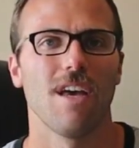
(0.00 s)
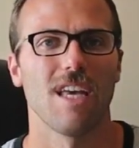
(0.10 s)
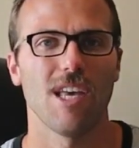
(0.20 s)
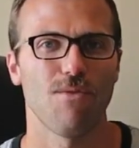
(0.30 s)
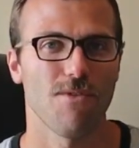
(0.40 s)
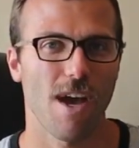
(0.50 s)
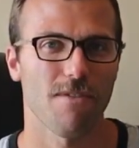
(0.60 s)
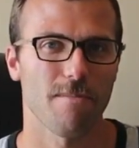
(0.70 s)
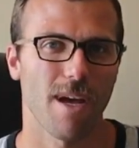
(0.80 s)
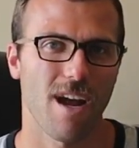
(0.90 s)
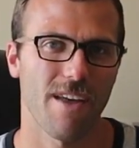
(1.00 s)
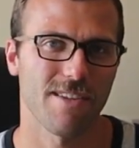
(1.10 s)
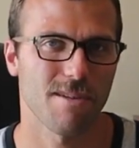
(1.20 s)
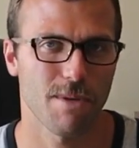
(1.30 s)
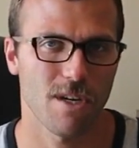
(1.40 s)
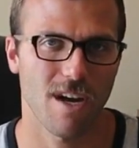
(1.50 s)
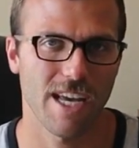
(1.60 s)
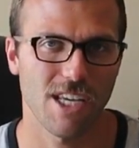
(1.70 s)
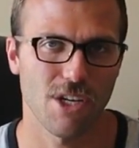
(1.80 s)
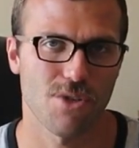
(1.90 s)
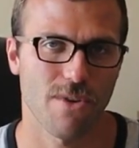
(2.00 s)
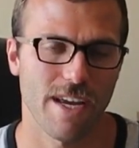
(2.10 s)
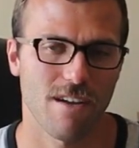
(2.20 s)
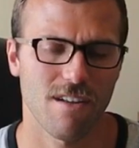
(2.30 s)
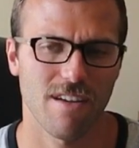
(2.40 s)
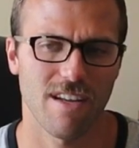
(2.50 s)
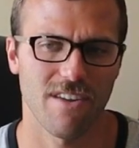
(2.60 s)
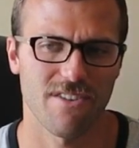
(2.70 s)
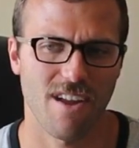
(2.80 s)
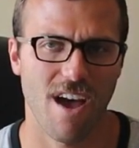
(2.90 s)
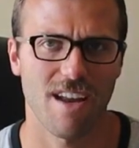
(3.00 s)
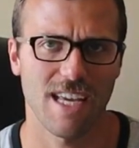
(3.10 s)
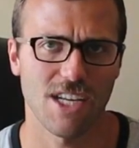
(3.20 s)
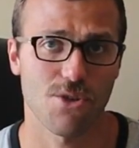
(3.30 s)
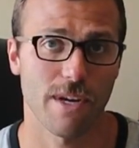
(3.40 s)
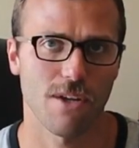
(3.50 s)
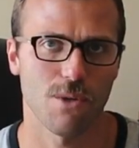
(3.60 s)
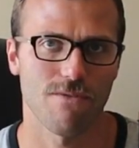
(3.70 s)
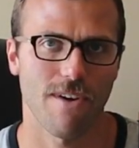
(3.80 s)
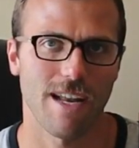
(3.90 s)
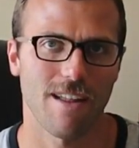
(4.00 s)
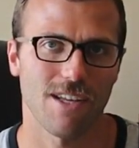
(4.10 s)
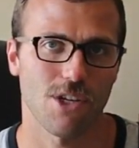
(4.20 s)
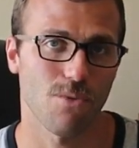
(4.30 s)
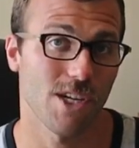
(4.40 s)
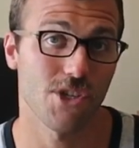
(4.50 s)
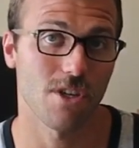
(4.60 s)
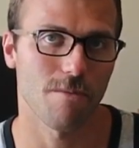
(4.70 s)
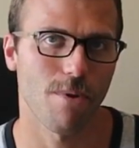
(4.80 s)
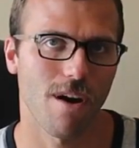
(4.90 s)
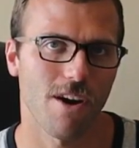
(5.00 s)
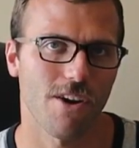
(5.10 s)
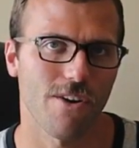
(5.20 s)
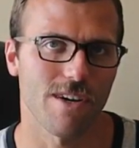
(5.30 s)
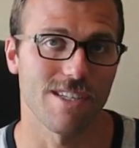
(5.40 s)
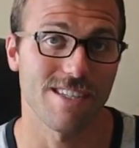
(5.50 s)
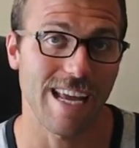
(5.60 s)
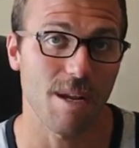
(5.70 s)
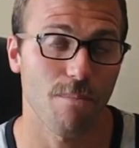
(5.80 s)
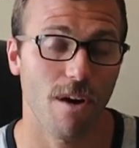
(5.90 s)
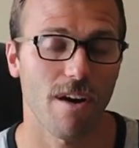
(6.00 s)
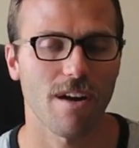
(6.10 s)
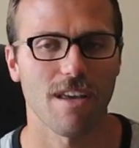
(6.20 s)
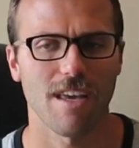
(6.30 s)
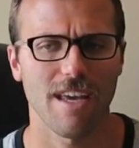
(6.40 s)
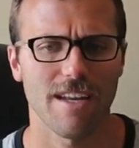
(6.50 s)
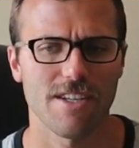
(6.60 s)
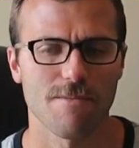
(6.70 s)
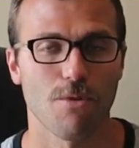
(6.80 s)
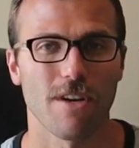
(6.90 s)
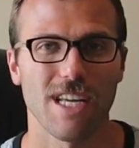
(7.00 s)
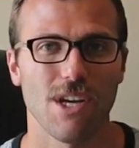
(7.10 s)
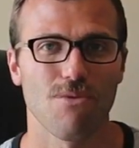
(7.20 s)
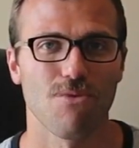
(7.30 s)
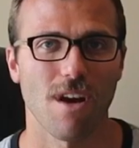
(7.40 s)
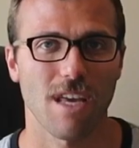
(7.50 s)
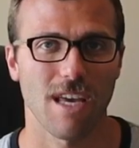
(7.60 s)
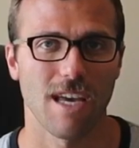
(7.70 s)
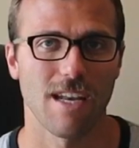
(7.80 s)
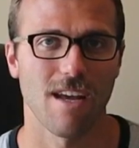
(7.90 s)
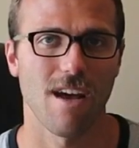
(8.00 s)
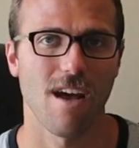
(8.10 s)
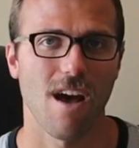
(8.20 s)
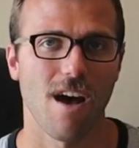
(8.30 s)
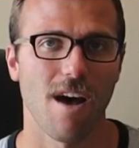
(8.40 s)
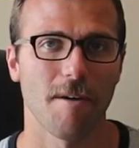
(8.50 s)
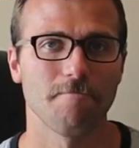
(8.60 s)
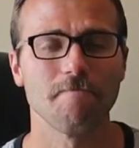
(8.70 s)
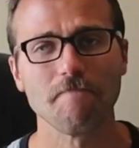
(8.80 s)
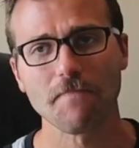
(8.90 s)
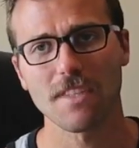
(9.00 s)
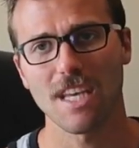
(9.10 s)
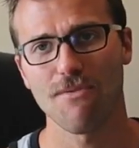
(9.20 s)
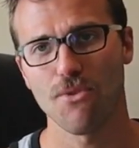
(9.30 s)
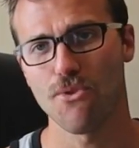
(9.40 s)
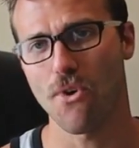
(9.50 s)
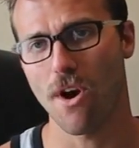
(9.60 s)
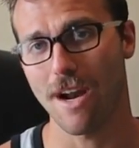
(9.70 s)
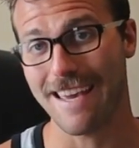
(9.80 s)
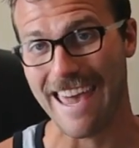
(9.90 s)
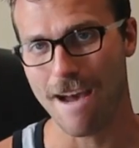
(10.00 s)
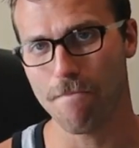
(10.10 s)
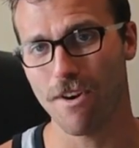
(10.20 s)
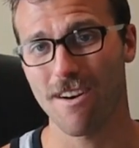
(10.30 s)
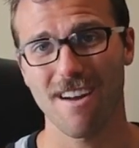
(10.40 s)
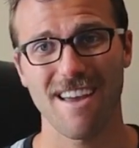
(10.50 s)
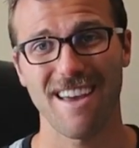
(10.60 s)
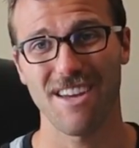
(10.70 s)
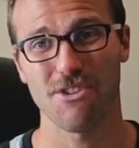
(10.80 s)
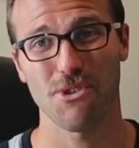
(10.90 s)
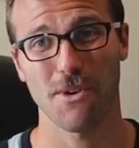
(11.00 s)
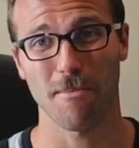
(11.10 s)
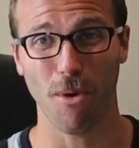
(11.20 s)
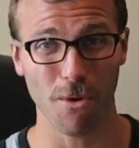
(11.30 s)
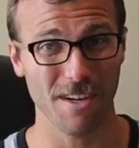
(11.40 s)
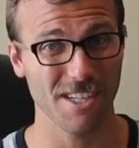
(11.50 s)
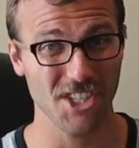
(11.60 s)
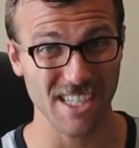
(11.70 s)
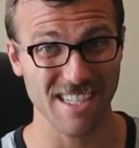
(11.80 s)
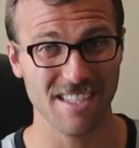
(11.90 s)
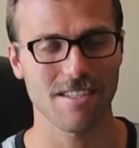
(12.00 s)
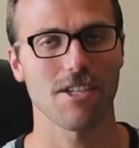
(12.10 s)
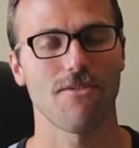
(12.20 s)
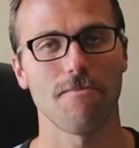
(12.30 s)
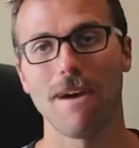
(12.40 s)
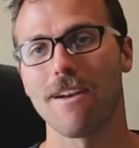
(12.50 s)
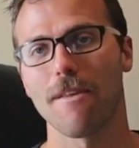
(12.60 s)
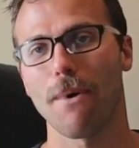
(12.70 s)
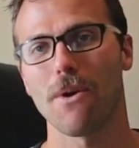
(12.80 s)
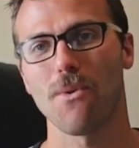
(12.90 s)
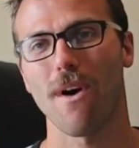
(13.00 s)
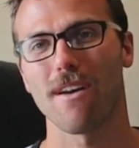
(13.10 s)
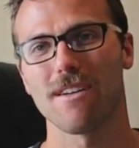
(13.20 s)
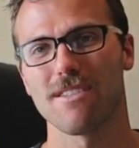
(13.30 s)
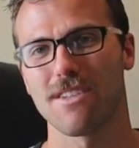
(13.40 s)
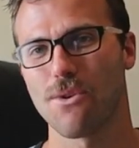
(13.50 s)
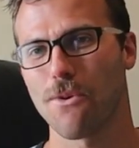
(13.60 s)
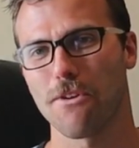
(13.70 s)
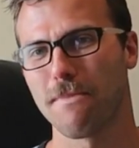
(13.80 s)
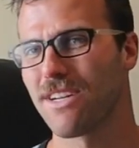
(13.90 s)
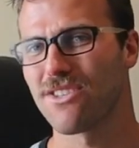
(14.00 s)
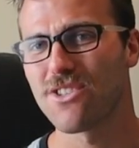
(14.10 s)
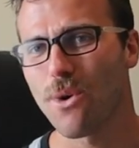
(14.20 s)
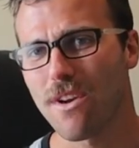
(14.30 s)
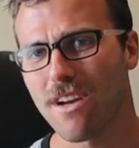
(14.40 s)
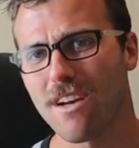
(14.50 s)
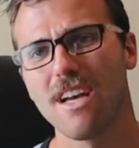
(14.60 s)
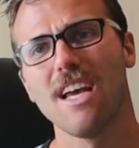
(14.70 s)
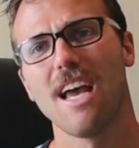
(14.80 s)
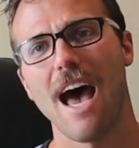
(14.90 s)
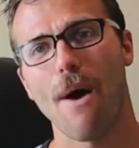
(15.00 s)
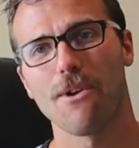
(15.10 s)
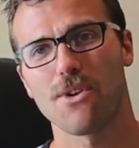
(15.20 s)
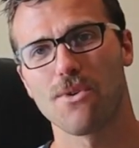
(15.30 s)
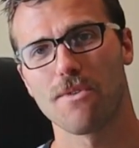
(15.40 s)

If you've ever been on the Superior Hiking Trail, it is not a trail you would find at like a regional park or a state park. It is pretty rugged. If you are a camper and you know what a portage is, and if you've been to the Boundary Waters in northern Minnesota, I would